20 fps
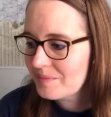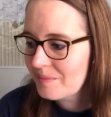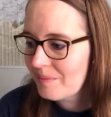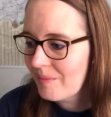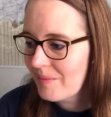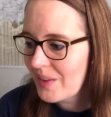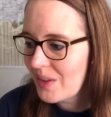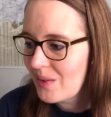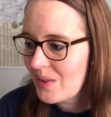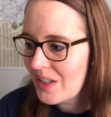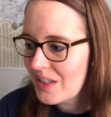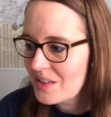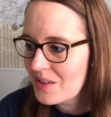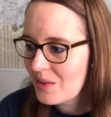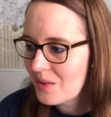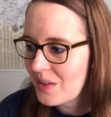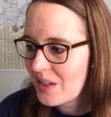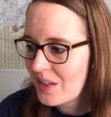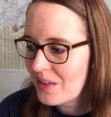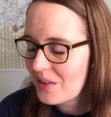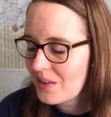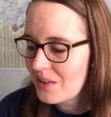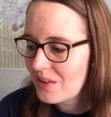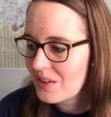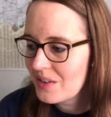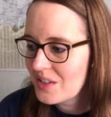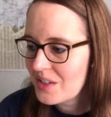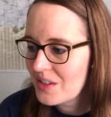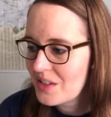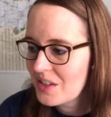Okay, so another
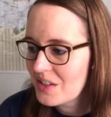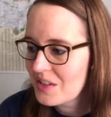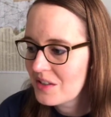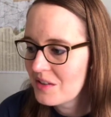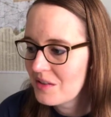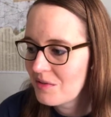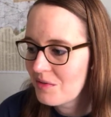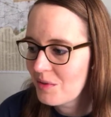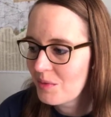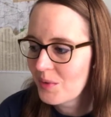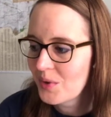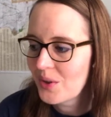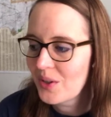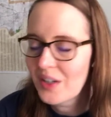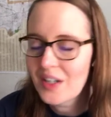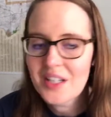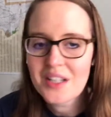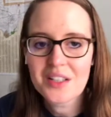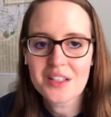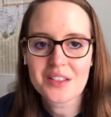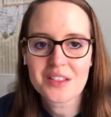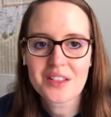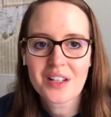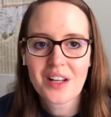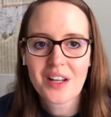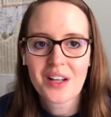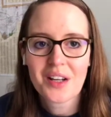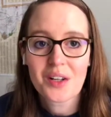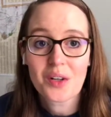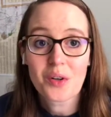suggestion from Lora is
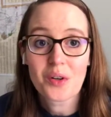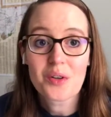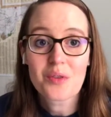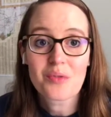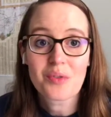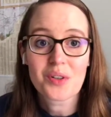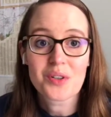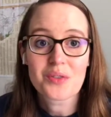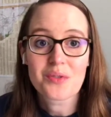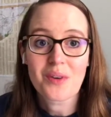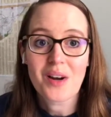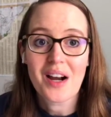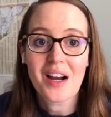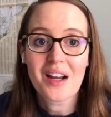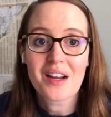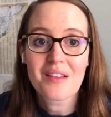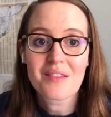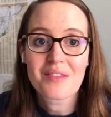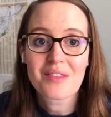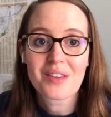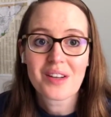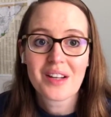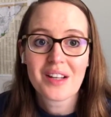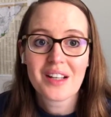going for a drive.